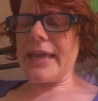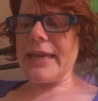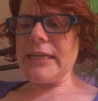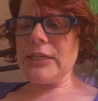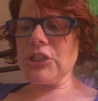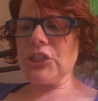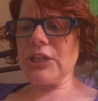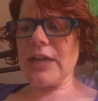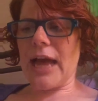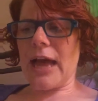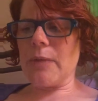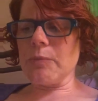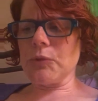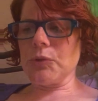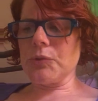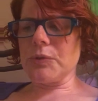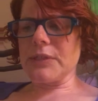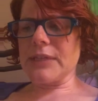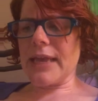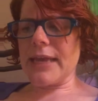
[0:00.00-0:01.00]
"Each time
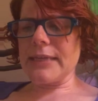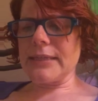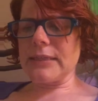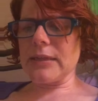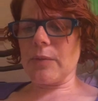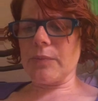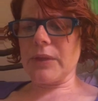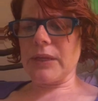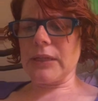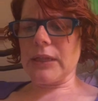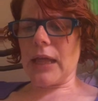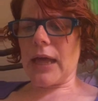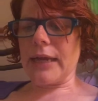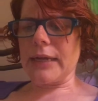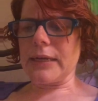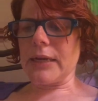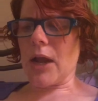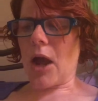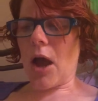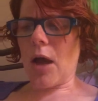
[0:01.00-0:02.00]
you say something like
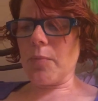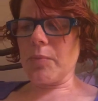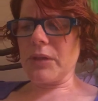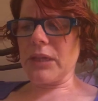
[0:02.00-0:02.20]
not